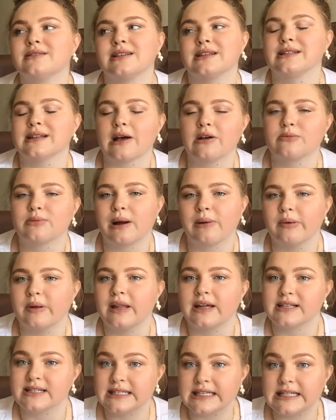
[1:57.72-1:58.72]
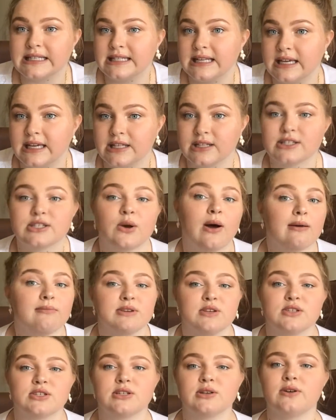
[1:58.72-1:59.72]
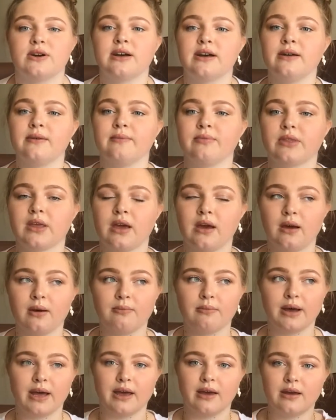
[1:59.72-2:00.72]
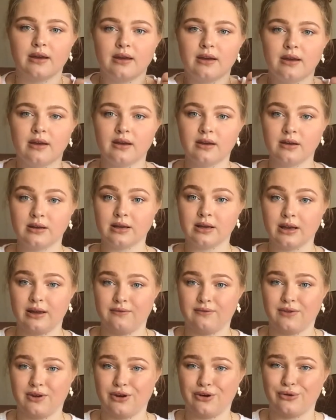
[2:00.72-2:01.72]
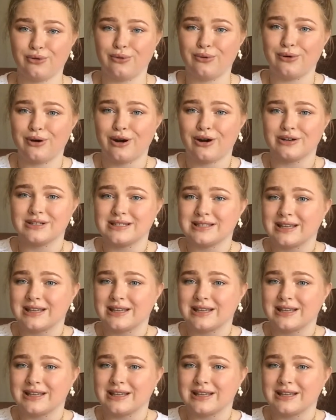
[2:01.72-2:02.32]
since I was probably like 16, so I'm used to it. But if you are